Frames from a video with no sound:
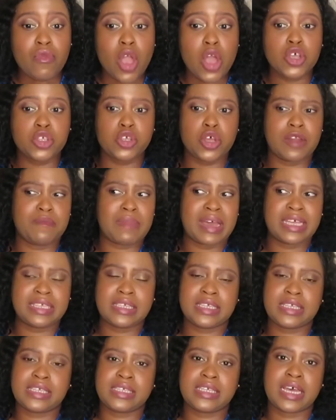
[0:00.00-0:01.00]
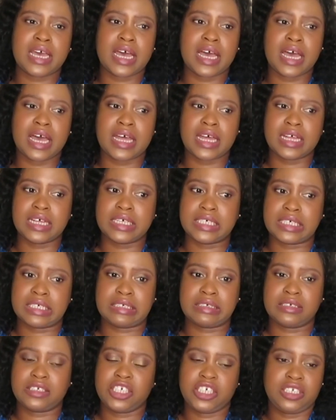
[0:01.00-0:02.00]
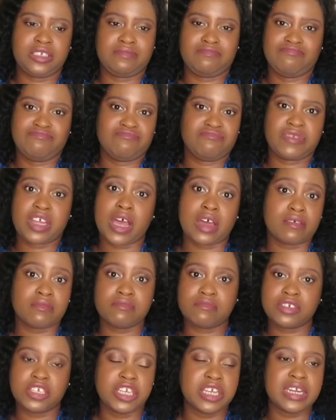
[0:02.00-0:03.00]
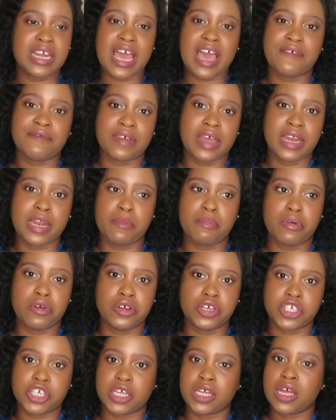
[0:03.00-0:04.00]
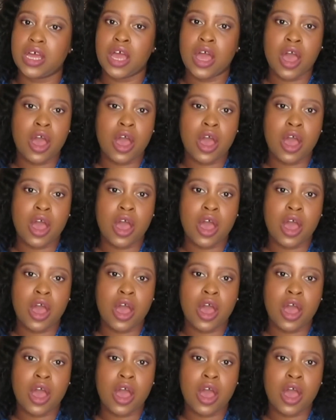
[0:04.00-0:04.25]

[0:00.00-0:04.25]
So, and my sister, she didn't have any purging.